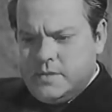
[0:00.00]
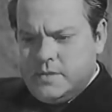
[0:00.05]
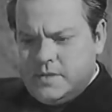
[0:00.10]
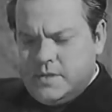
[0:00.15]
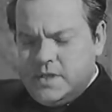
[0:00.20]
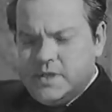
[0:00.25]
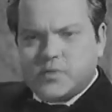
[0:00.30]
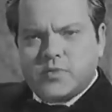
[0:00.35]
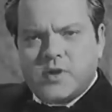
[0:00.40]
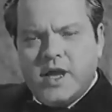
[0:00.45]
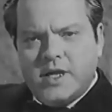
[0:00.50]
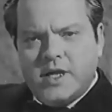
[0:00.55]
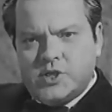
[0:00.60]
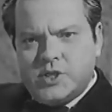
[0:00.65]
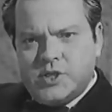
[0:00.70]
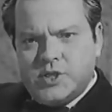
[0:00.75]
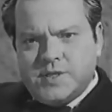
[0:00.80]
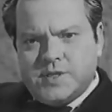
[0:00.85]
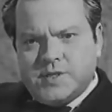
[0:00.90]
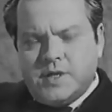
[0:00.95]
These
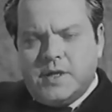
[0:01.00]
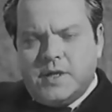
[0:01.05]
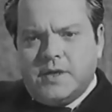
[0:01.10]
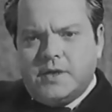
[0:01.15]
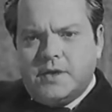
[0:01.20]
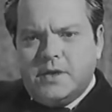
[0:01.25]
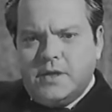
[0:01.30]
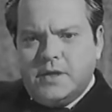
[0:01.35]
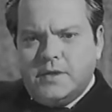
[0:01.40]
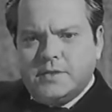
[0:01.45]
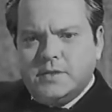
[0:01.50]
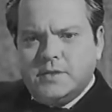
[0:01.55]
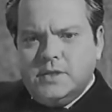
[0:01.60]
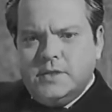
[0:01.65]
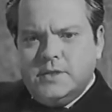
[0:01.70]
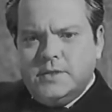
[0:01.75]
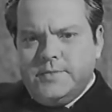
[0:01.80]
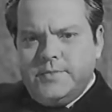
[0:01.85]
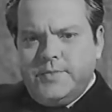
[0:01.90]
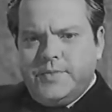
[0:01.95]
ranches were
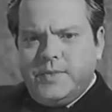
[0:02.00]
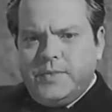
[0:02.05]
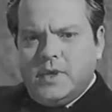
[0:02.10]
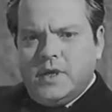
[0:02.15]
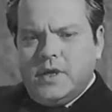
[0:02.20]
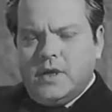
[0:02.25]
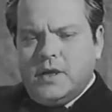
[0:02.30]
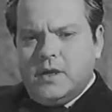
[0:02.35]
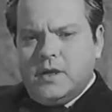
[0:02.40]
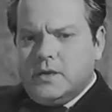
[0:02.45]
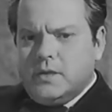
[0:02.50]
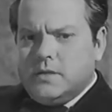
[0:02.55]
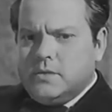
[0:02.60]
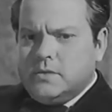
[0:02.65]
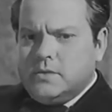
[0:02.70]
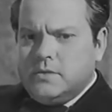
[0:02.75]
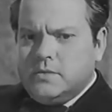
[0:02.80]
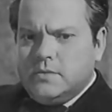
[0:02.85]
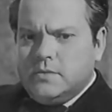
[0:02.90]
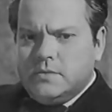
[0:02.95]

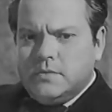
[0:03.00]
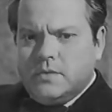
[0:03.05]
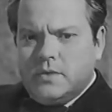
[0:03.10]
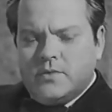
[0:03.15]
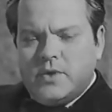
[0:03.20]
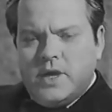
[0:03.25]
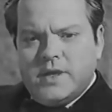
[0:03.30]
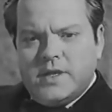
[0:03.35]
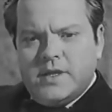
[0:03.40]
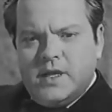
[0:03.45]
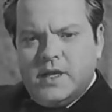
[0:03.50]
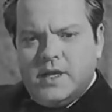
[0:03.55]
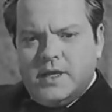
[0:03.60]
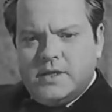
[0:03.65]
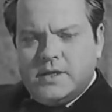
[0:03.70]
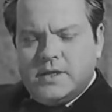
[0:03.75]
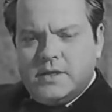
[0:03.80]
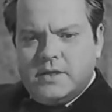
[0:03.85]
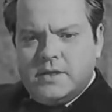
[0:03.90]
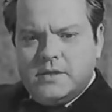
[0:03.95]
rather like
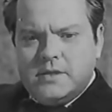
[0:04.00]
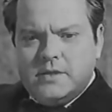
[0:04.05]
the